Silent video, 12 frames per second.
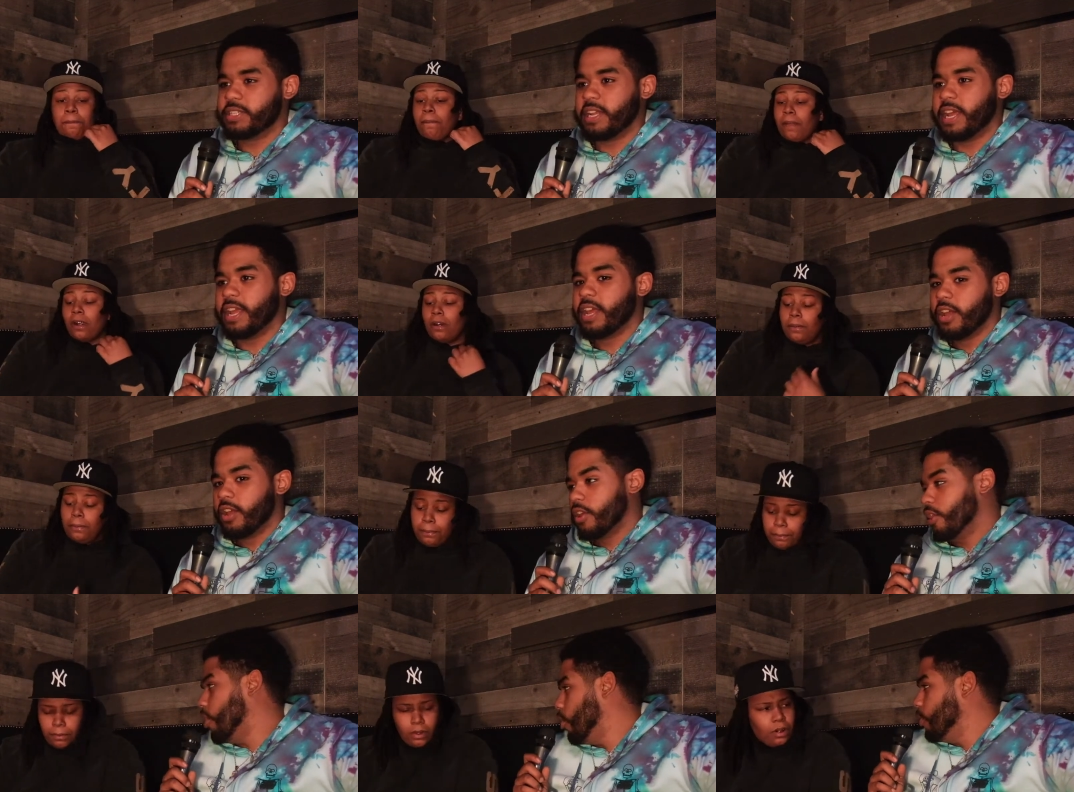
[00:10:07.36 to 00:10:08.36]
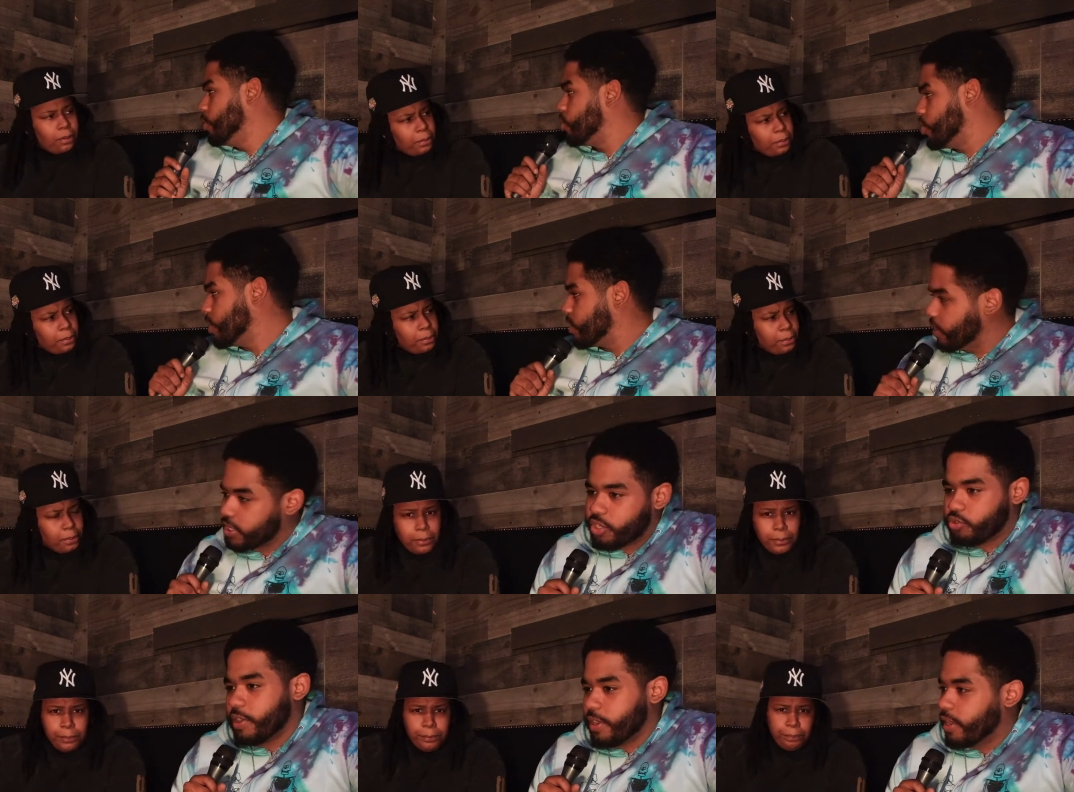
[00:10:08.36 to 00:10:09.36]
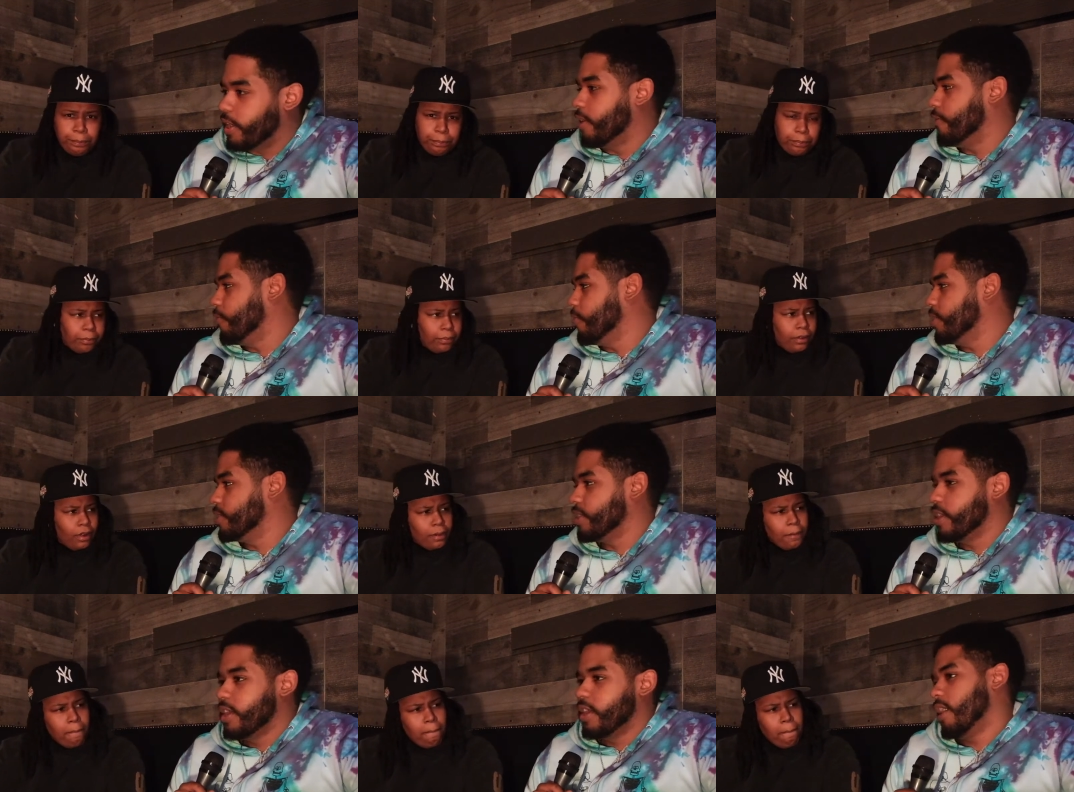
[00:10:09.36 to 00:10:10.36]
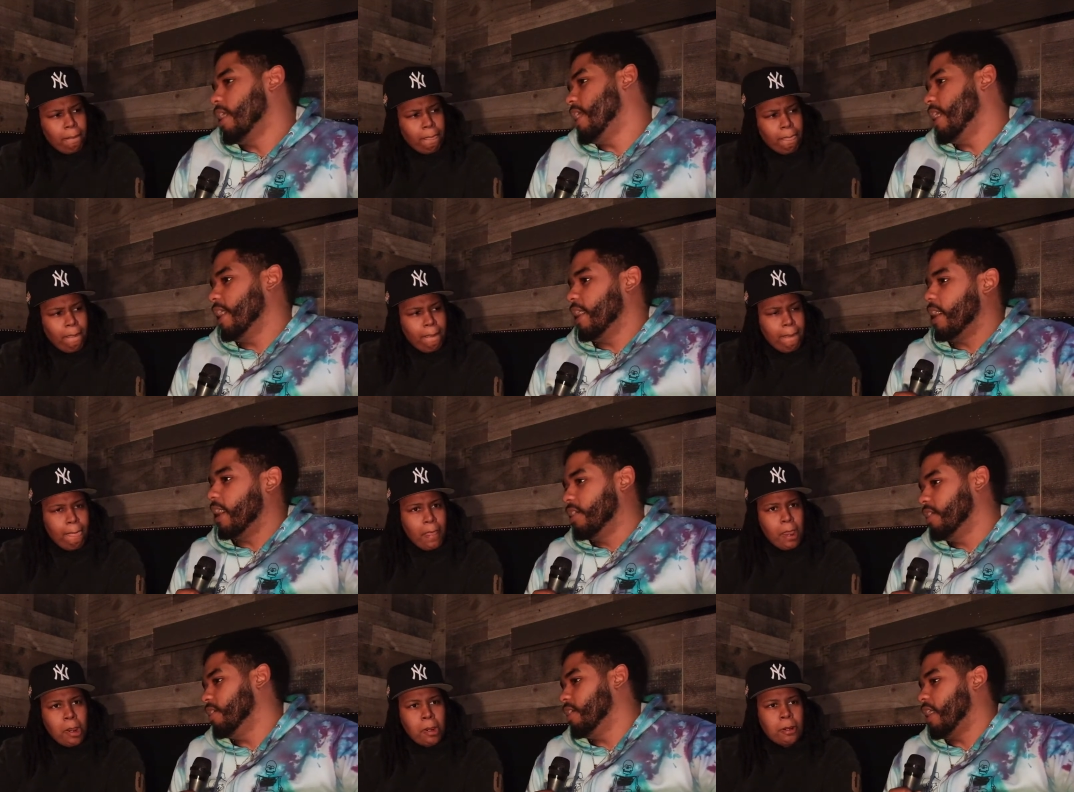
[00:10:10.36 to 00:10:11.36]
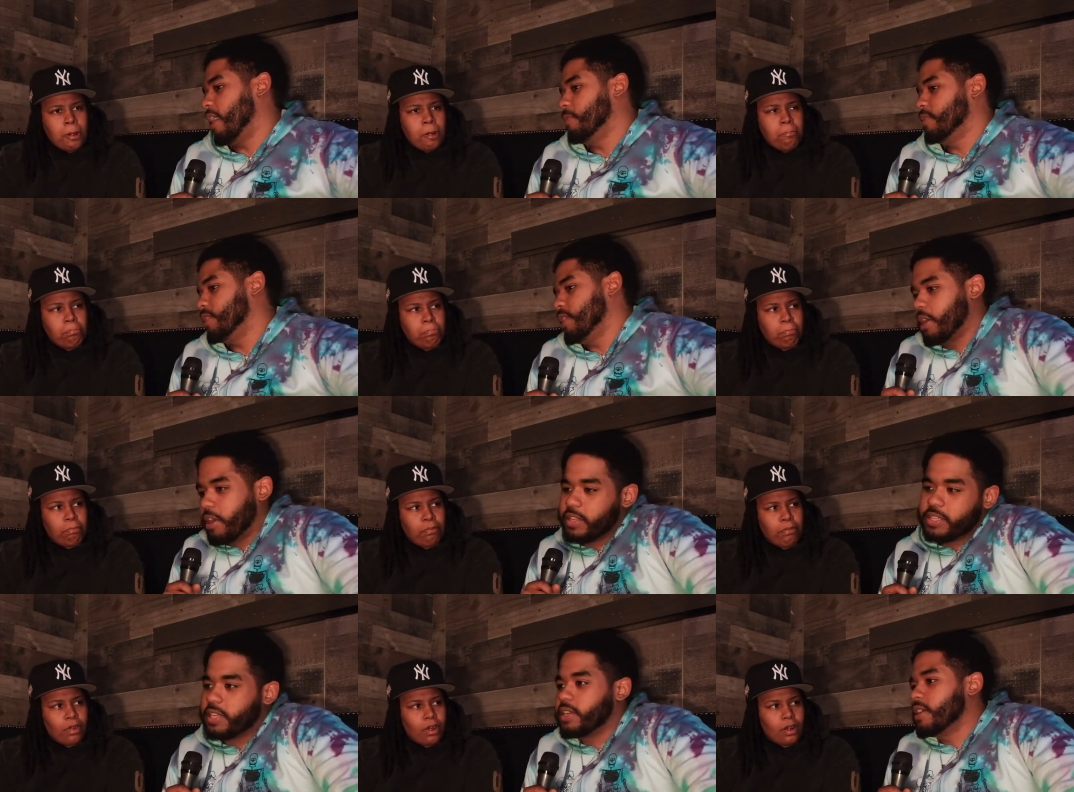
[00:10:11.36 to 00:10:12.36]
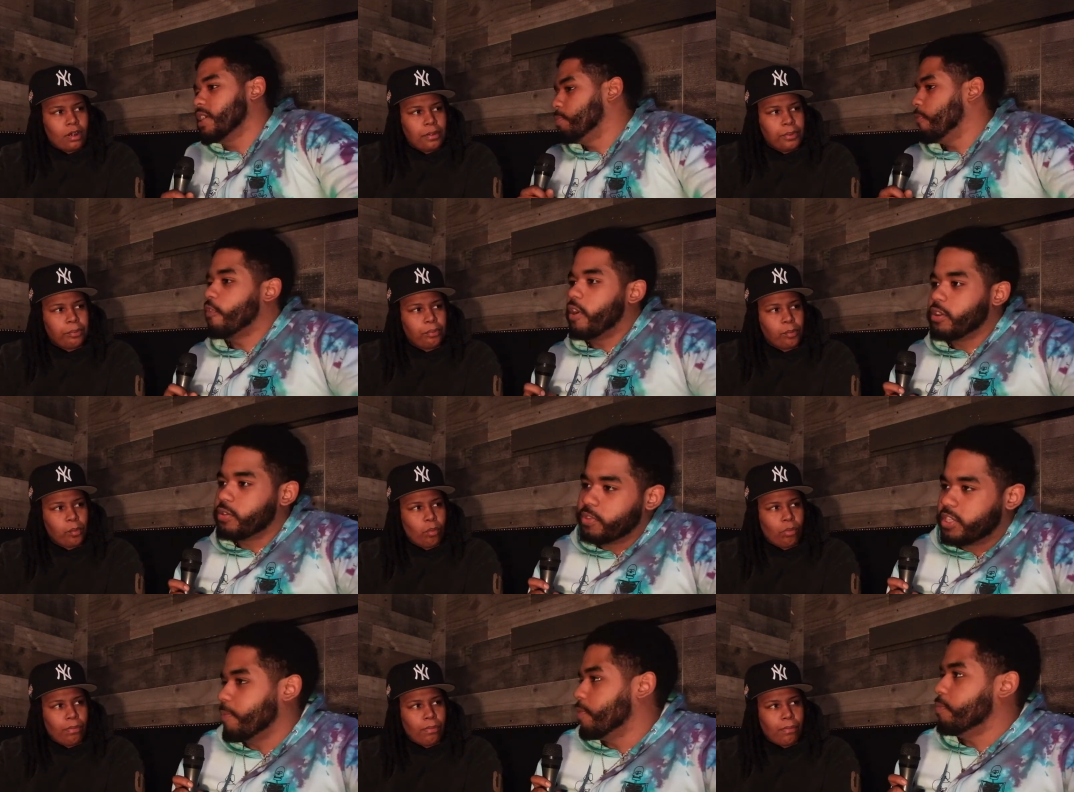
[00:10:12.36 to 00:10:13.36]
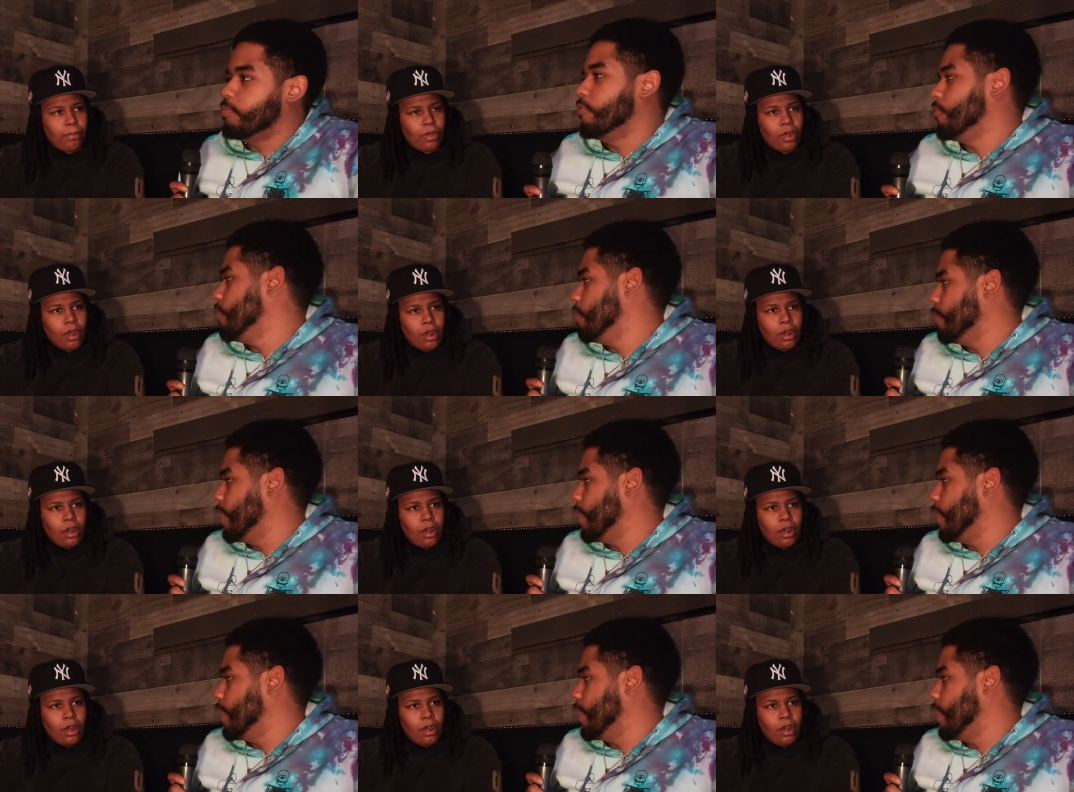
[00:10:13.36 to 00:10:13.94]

Speaker 1: like, oh, it's just it's straight love, or it's I I could I'm gonna see how this nigga is before I step in the booth for him.